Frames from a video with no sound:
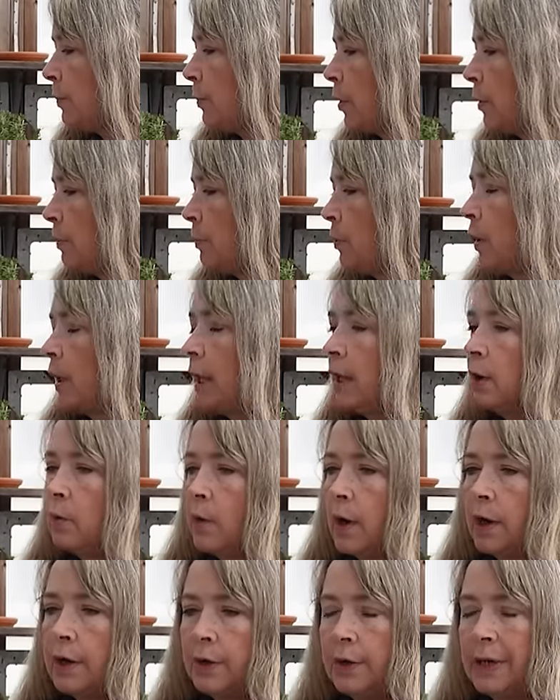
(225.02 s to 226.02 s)
pour boiling
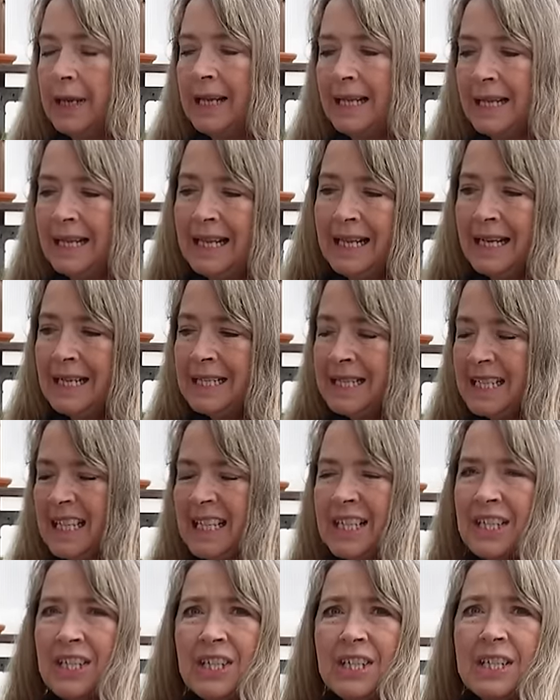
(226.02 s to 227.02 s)
water in this.
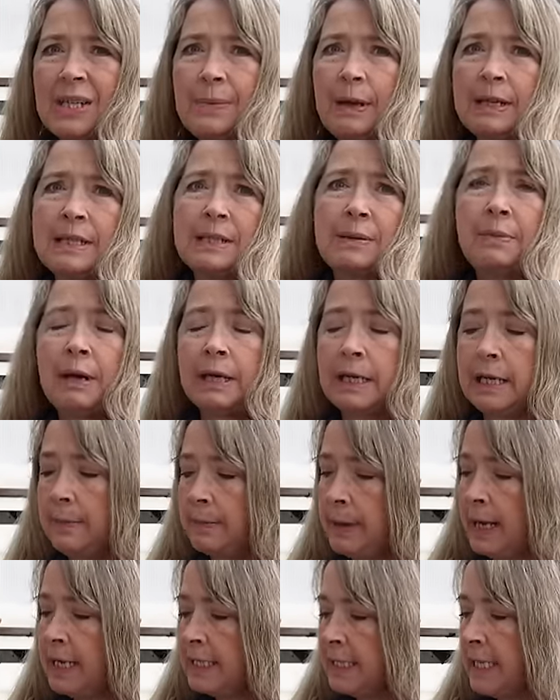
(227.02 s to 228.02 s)
It's just, it makes a mucky
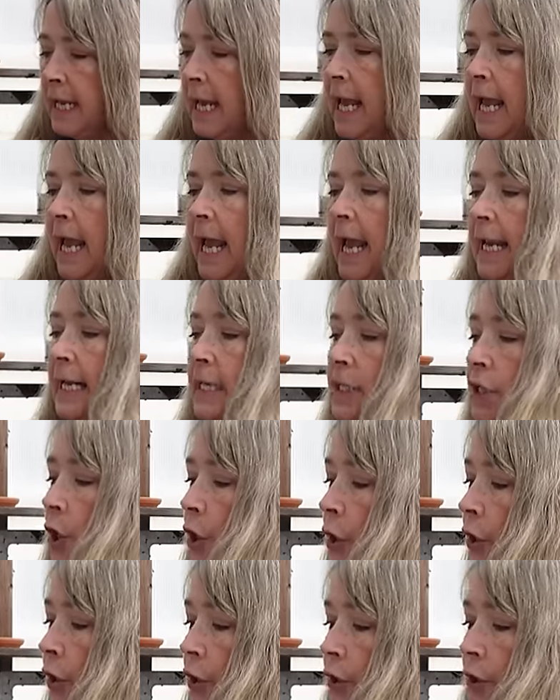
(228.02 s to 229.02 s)
mess. And it's
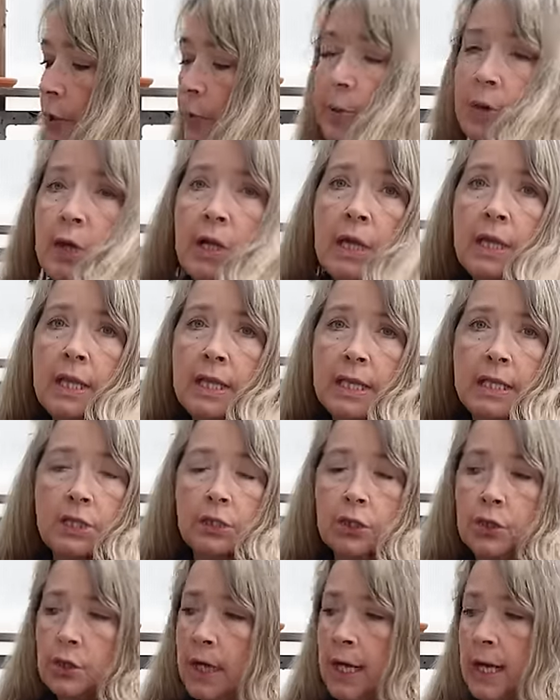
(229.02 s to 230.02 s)
harder to put in
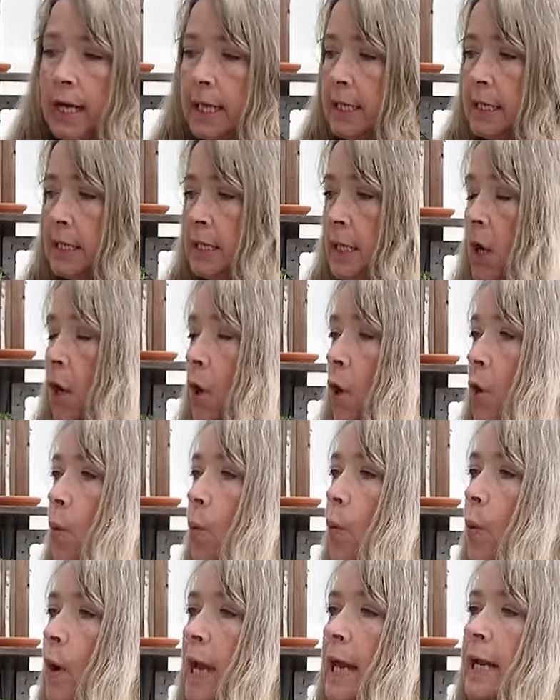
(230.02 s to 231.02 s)
these trays
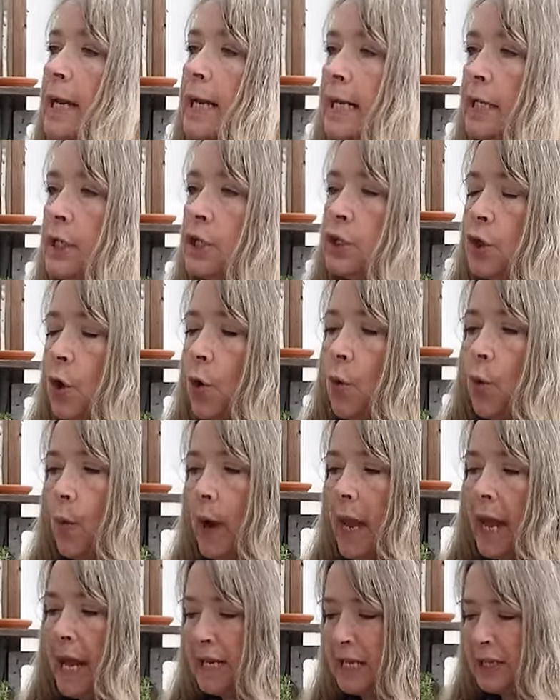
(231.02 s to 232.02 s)
when it's so wet.